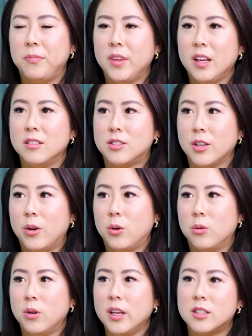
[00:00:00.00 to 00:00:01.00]
And
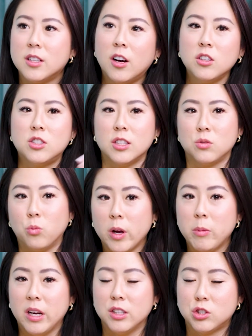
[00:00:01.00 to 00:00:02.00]
so it's not just
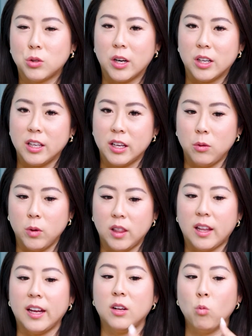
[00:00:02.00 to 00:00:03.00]
women struggling
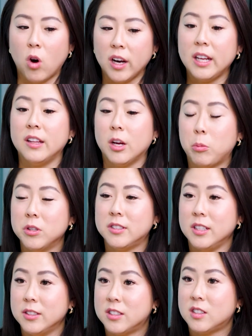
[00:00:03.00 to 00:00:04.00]
with like wanting their
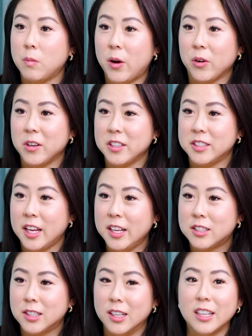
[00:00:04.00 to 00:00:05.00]
to smell good and
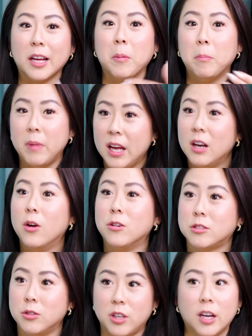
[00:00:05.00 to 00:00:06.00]
taste good. Like men
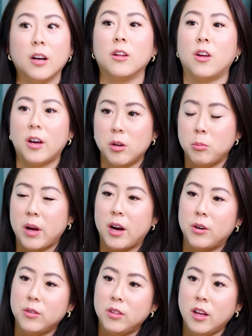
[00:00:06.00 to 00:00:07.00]
also care a lot
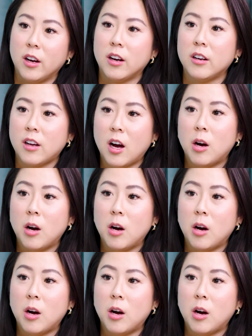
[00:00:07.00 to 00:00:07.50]
about their.